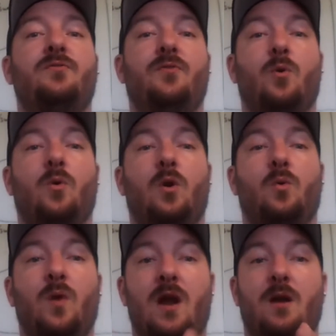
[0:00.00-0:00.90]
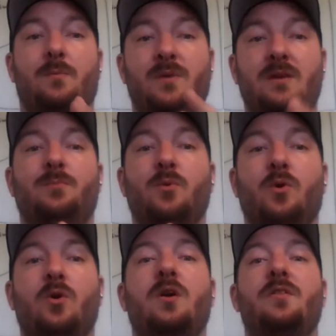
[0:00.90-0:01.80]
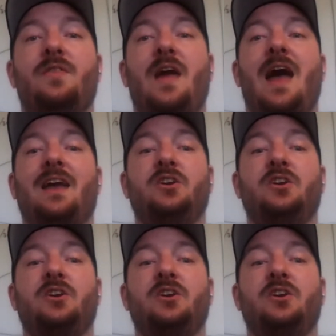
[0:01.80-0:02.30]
for where people that